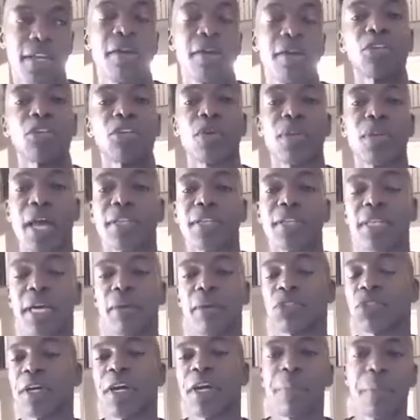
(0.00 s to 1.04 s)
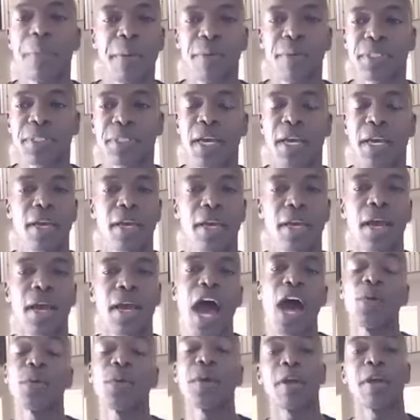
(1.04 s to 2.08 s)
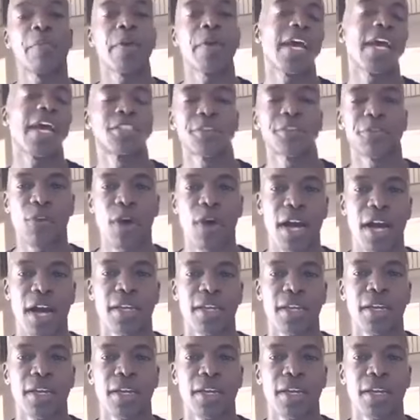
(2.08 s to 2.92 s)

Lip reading: So a lot of times you'll hear people say, I don't get paid to Friday.